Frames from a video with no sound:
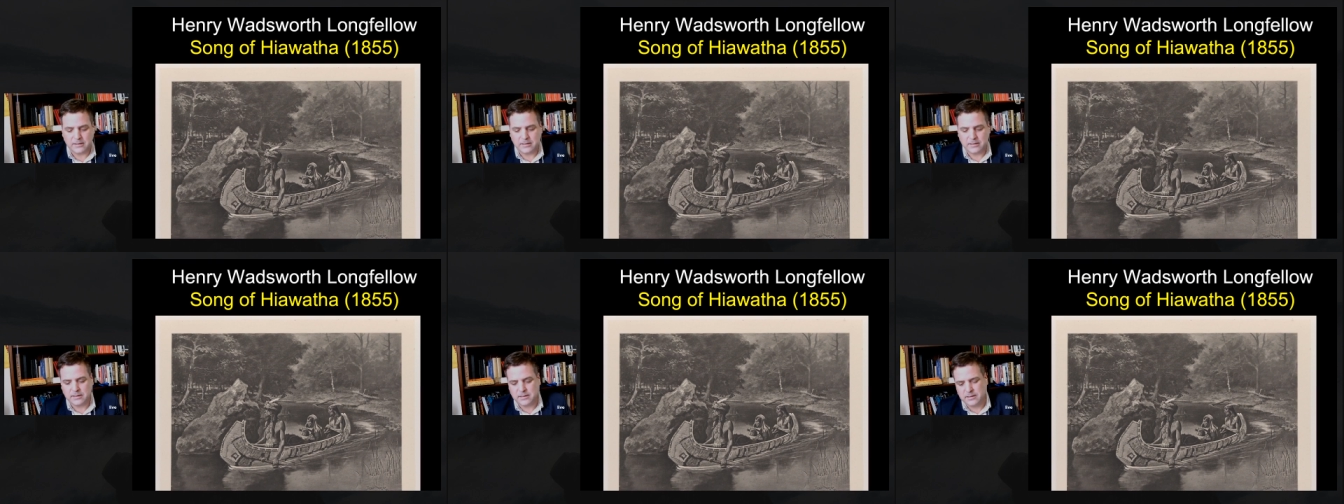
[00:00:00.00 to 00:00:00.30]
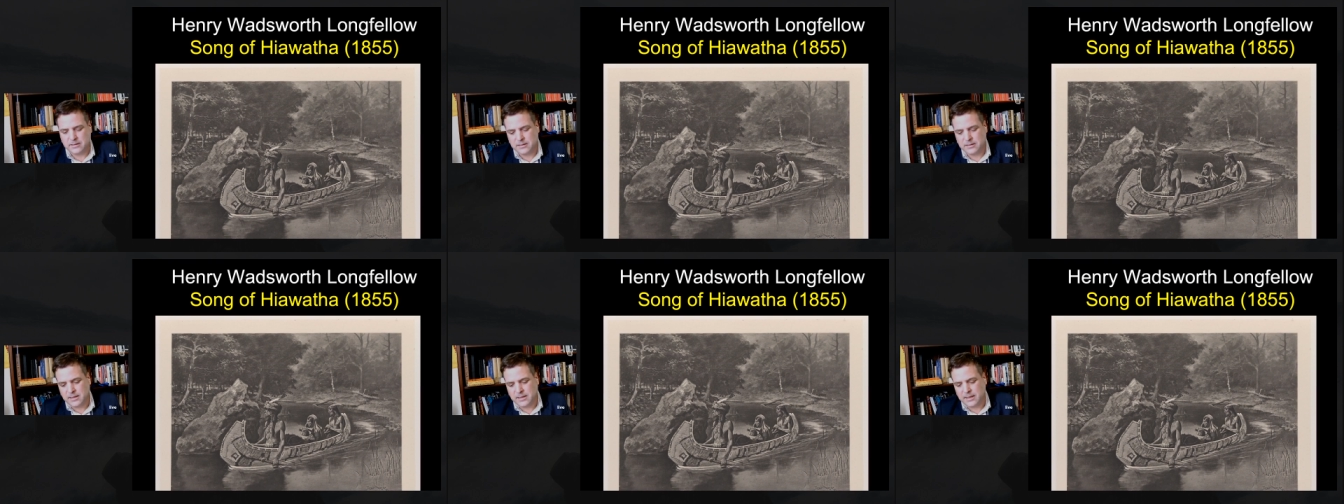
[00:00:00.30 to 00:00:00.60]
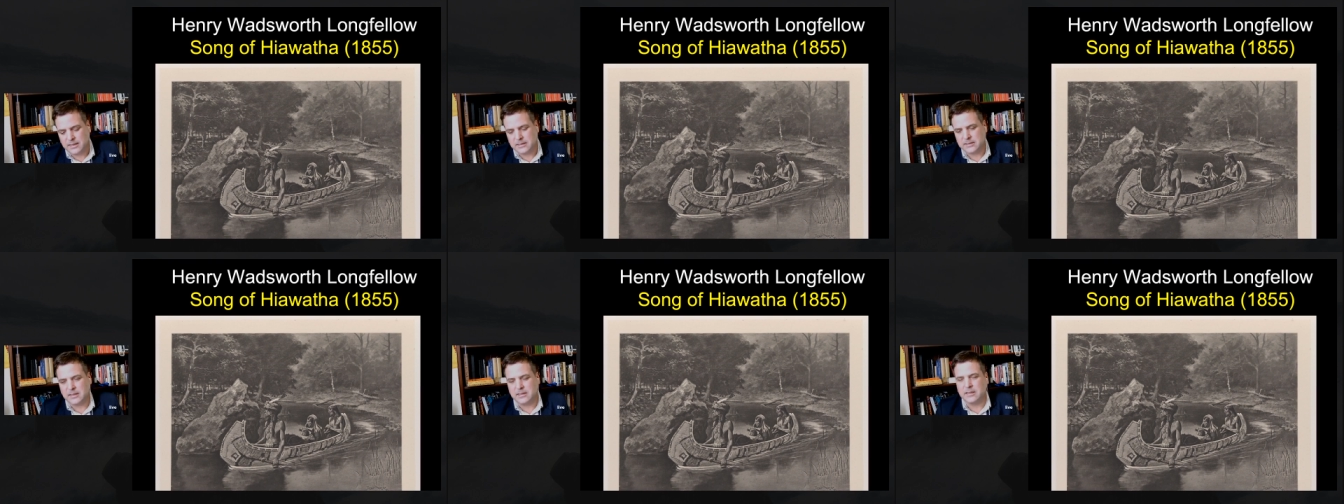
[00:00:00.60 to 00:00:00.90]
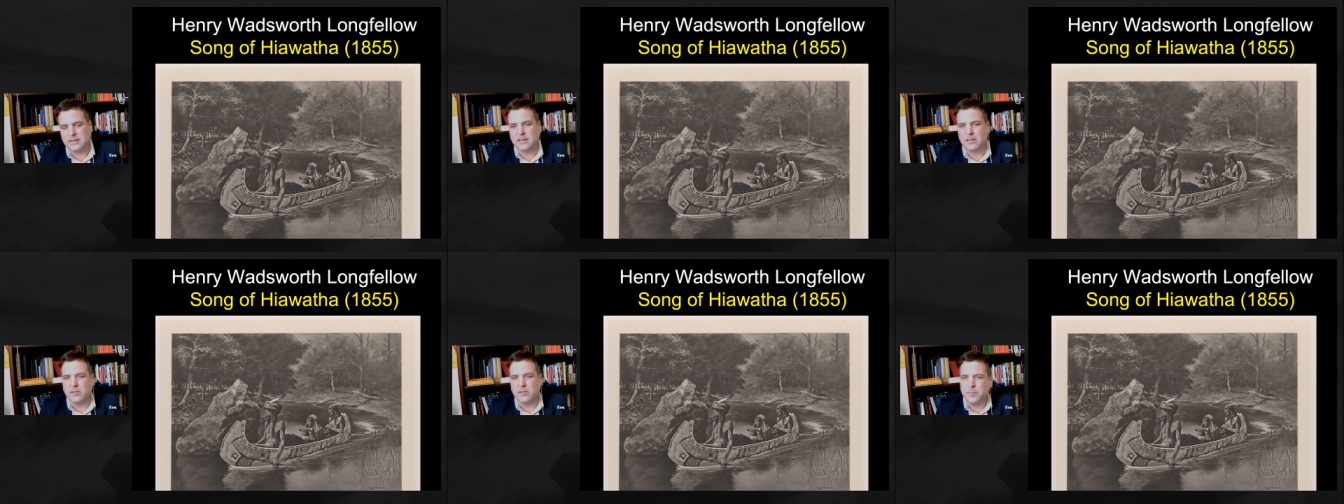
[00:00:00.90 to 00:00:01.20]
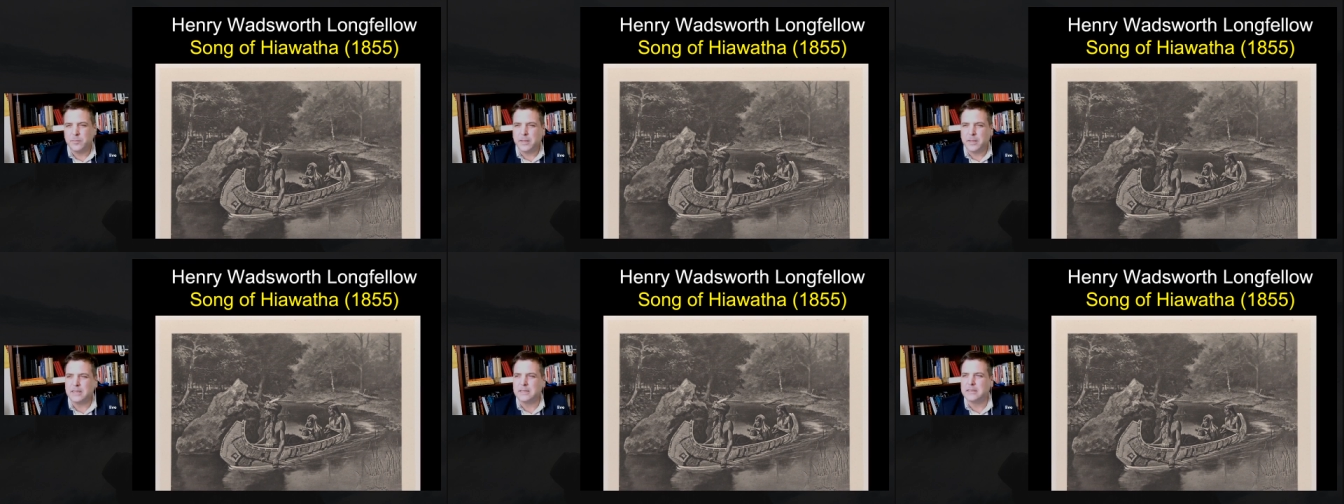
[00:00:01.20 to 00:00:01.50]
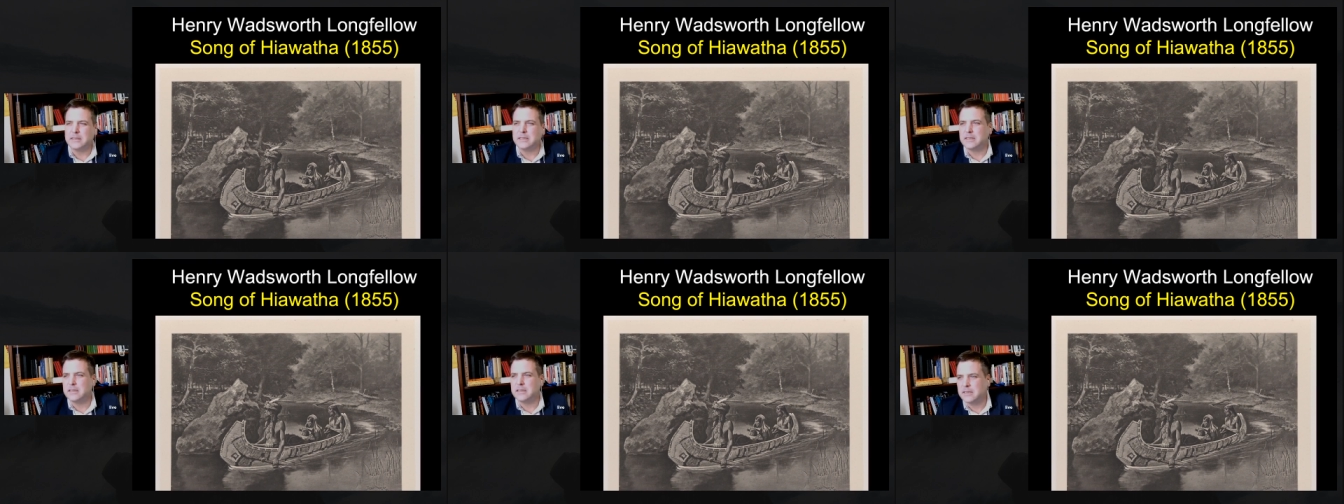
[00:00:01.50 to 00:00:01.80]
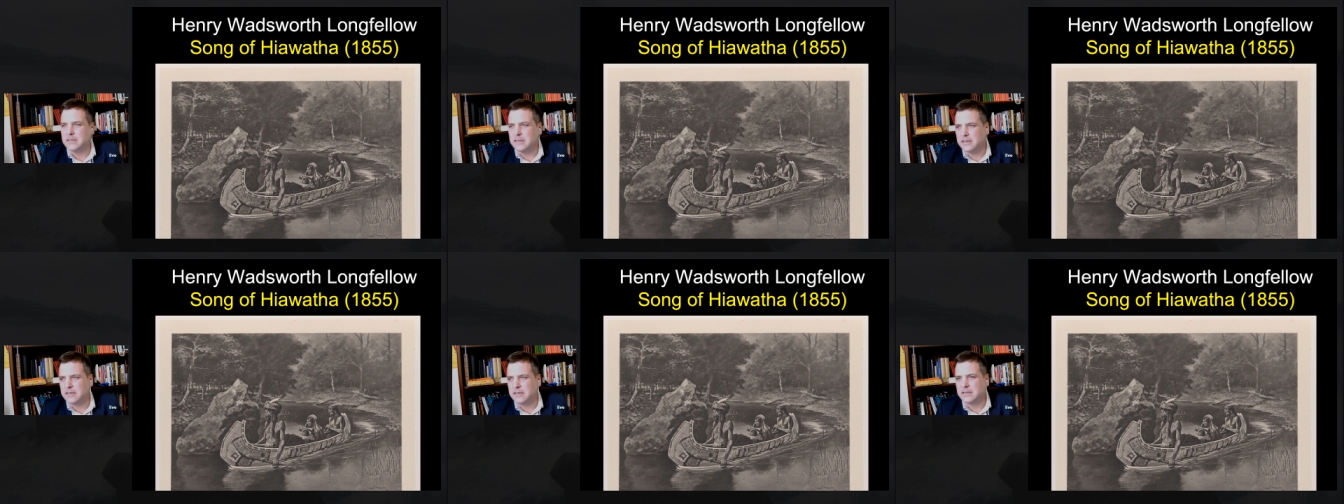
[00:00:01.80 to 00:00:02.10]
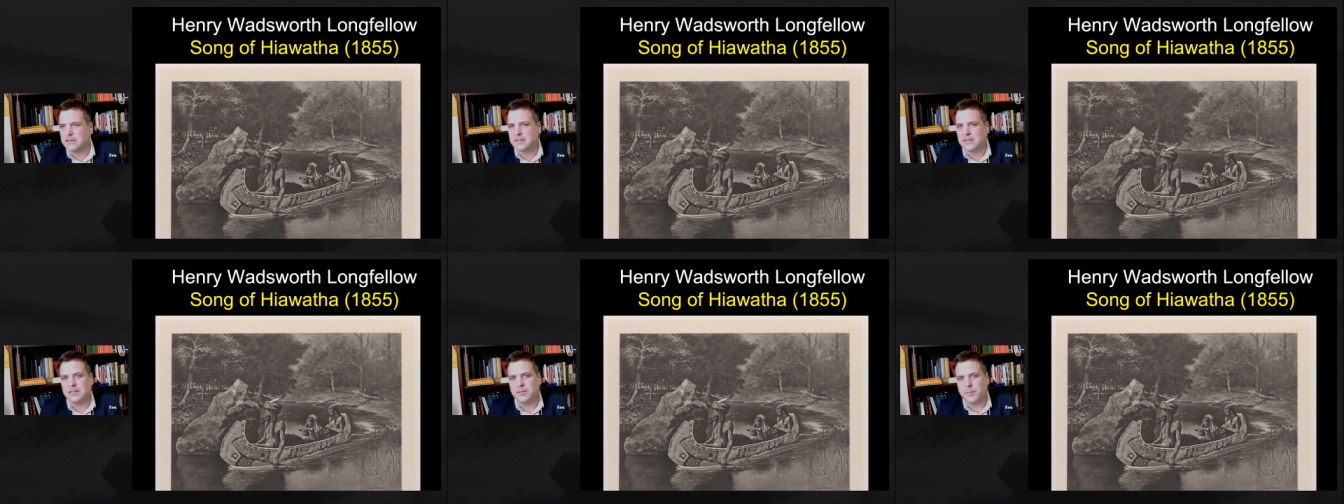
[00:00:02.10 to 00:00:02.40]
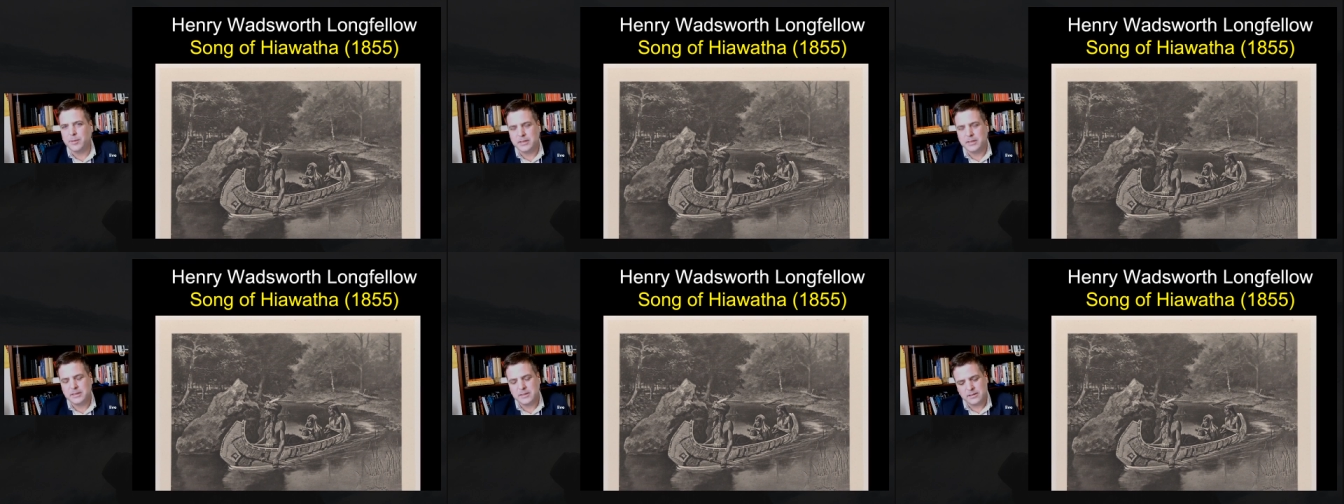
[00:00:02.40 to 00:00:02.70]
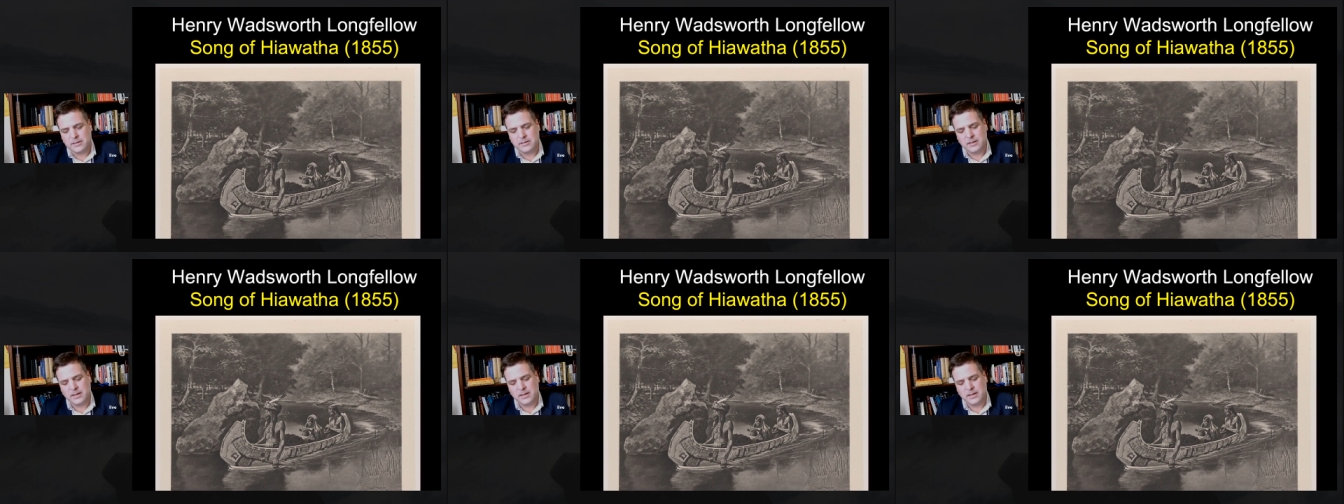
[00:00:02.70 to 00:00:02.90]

that it's a little bit uh, sentimental,